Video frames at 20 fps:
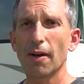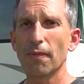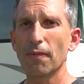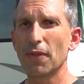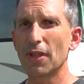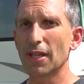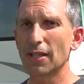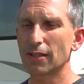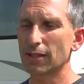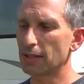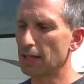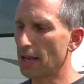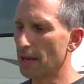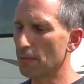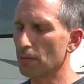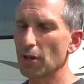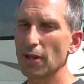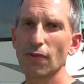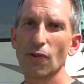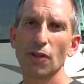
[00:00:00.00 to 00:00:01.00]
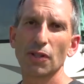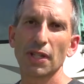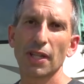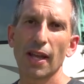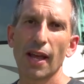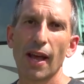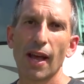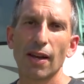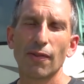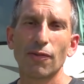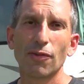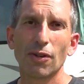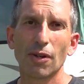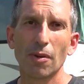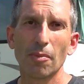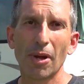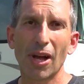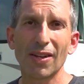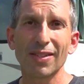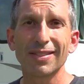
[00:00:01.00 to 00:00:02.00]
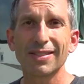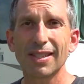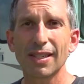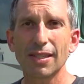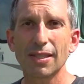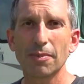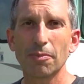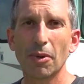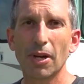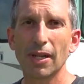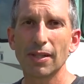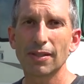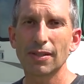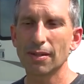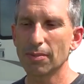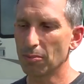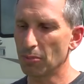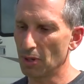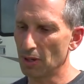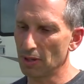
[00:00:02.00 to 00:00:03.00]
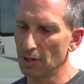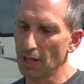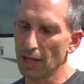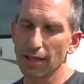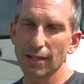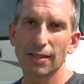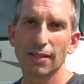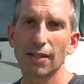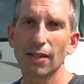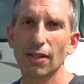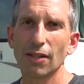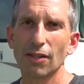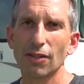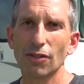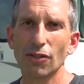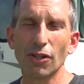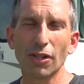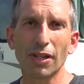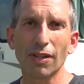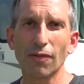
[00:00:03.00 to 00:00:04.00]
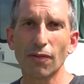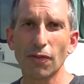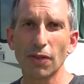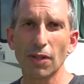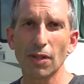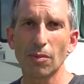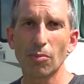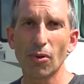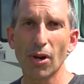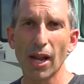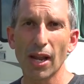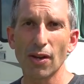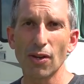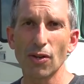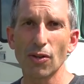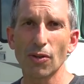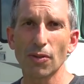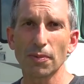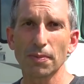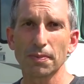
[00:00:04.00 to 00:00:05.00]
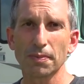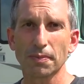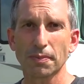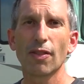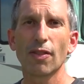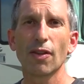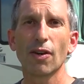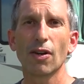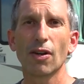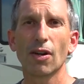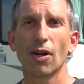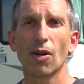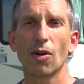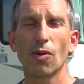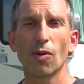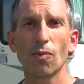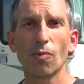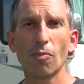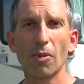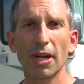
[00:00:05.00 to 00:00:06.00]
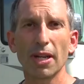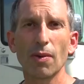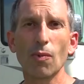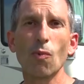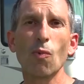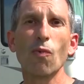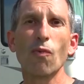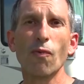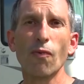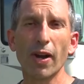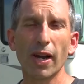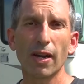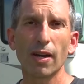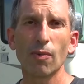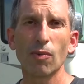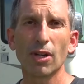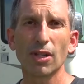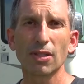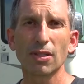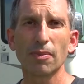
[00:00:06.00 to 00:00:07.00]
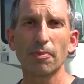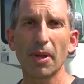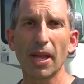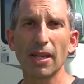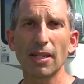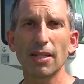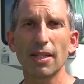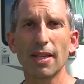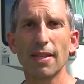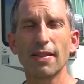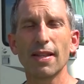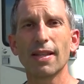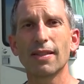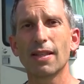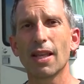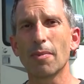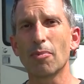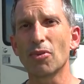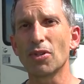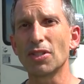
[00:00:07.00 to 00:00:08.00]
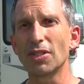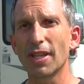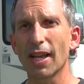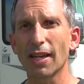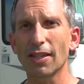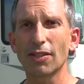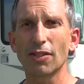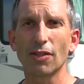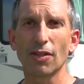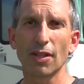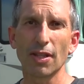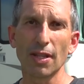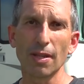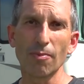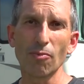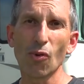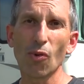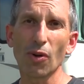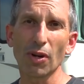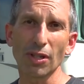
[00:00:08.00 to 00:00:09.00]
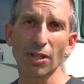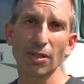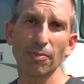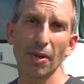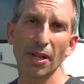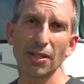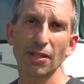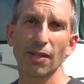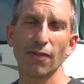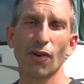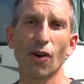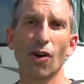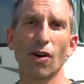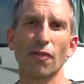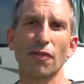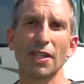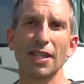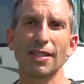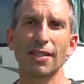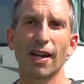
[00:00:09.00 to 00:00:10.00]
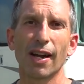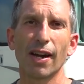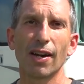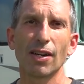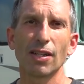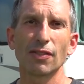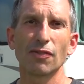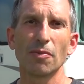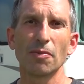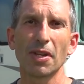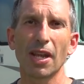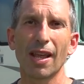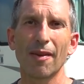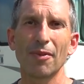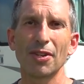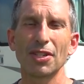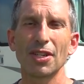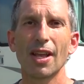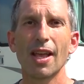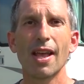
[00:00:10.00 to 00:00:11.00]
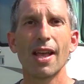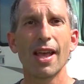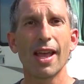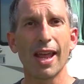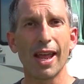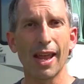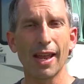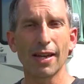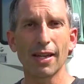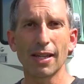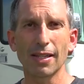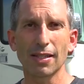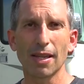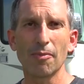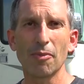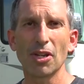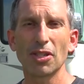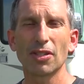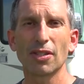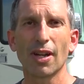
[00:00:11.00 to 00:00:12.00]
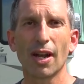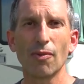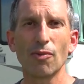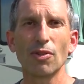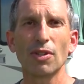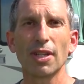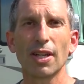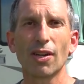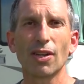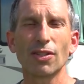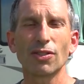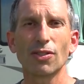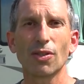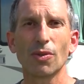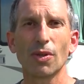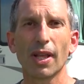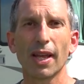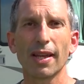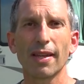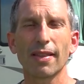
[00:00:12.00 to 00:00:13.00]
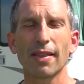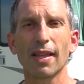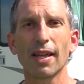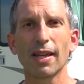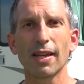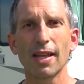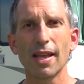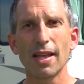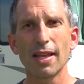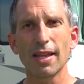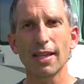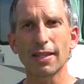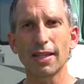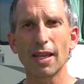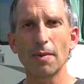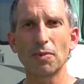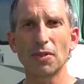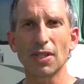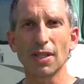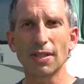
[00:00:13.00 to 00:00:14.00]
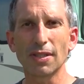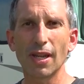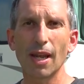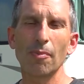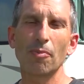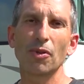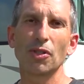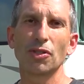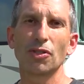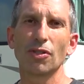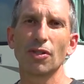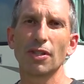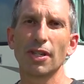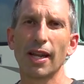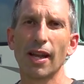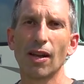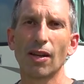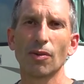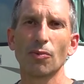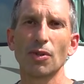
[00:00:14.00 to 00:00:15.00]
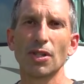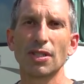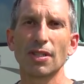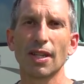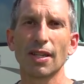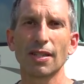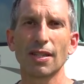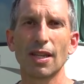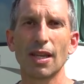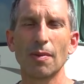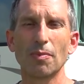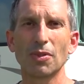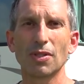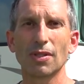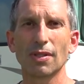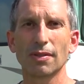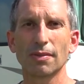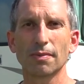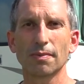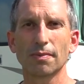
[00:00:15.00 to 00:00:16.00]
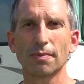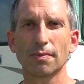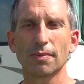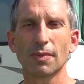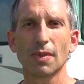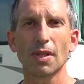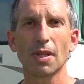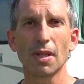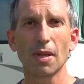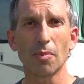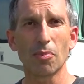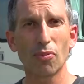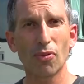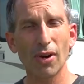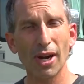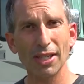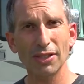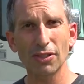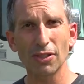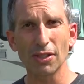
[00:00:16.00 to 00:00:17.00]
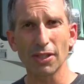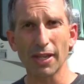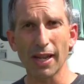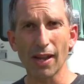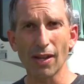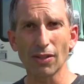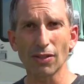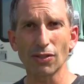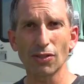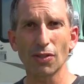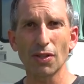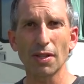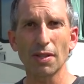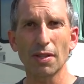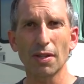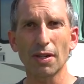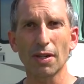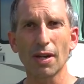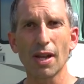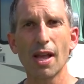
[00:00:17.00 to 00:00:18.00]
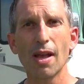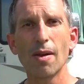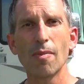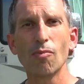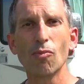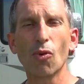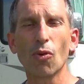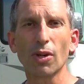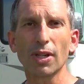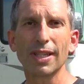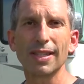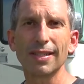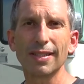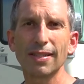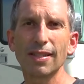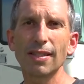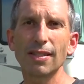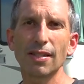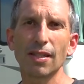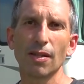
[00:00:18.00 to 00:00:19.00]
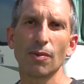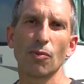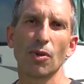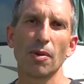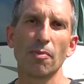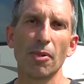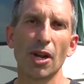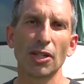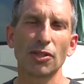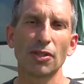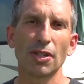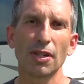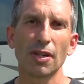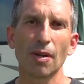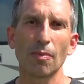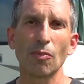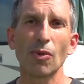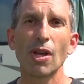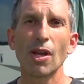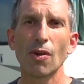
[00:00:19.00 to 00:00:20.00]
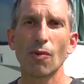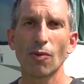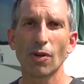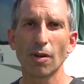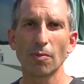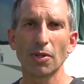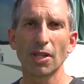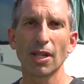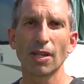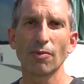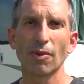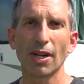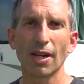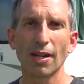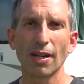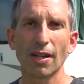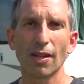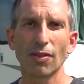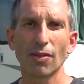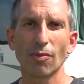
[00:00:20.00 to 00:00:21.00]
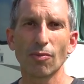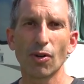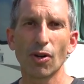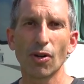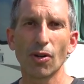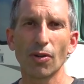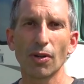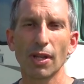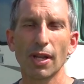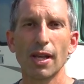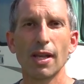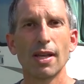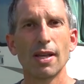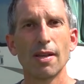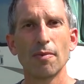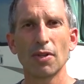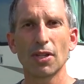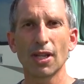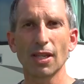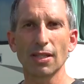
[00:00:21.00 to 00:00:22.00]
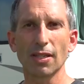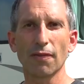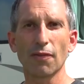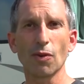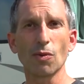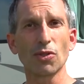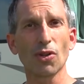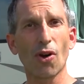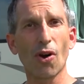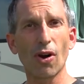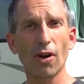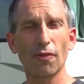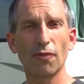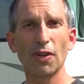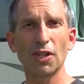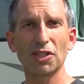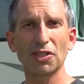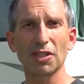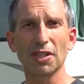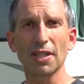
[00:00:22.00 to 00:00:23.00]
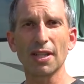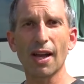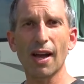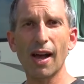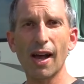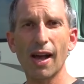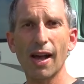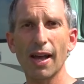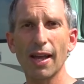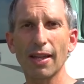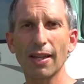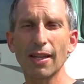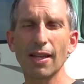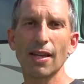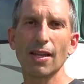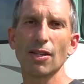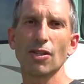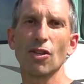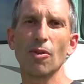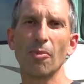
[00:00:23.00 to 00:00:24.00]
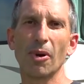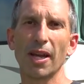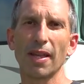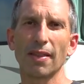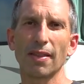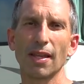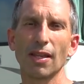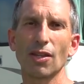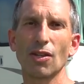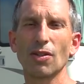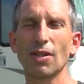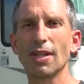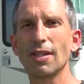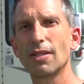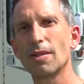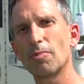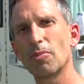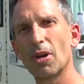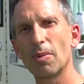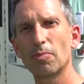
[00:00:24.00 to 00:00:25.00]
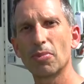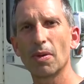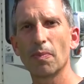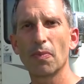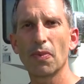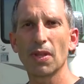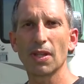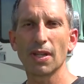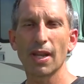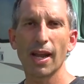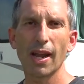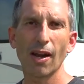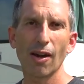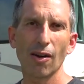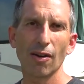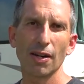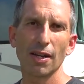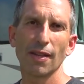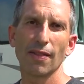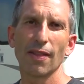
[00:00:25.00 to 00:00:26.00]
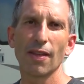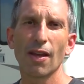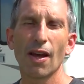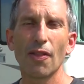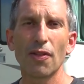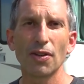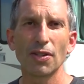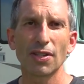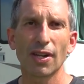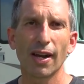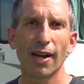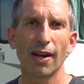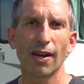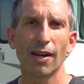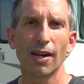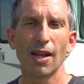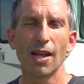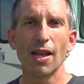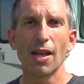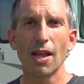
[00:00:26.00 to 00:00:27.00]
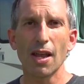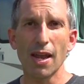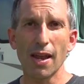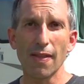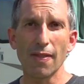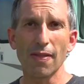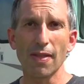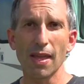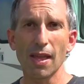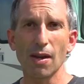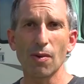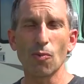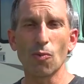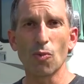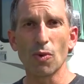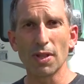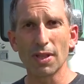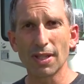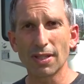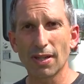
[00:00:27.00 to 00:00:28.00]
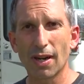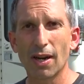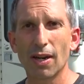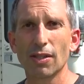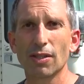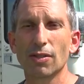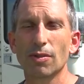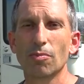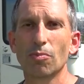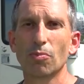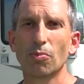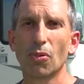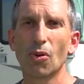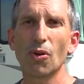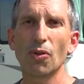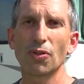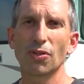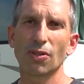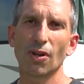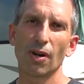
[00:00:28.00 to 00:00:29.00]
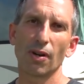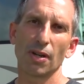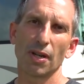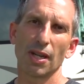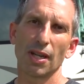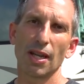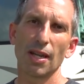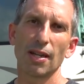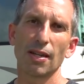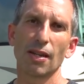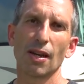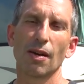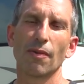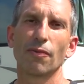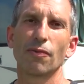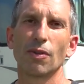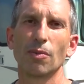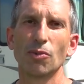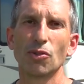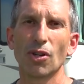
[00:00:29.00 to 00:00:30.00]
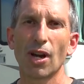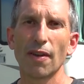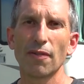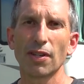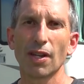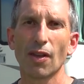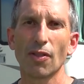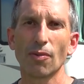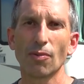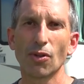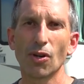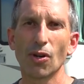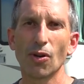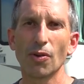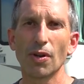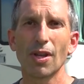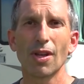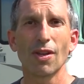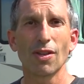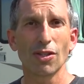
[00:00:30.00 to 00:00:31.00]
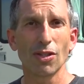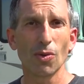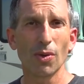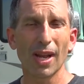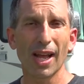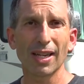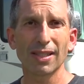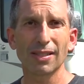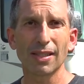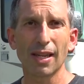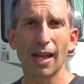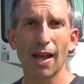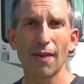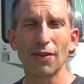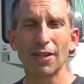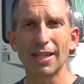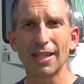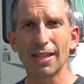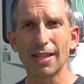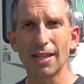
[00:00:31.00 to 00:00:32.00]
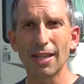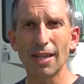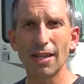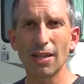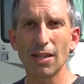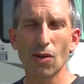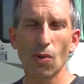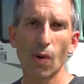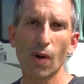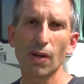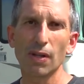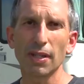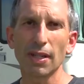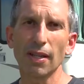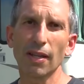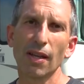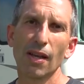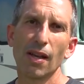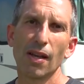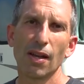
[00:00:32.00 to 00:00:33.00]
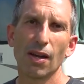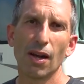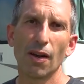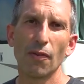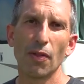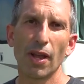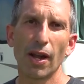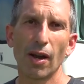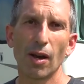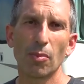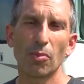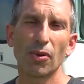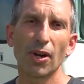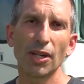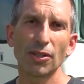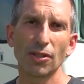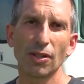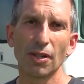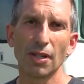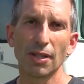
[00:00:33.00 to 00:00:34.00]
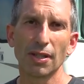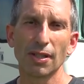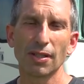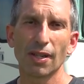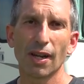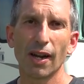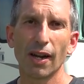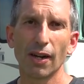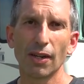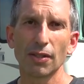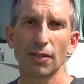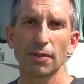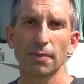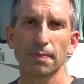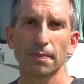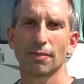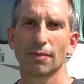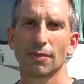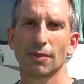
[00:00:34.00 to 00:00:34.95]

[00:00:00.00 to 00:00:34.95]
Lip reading: This set we've only had for about 6 months, but they still look and feel brand new. They're money very well spent in that they protect the more expensive RV tires from damage. And as I mentioned, I really also like that it keeps the temperature down, which then keeps the pressure down so that they're more consistent when measuring them when I'm getting ready to hit the road. Because if it was artificially high, you might think you need to pump up the air in the other tire, and then when the tires both start heating up from driving down the road, you would actually have an inequality of the air pressure in the tires.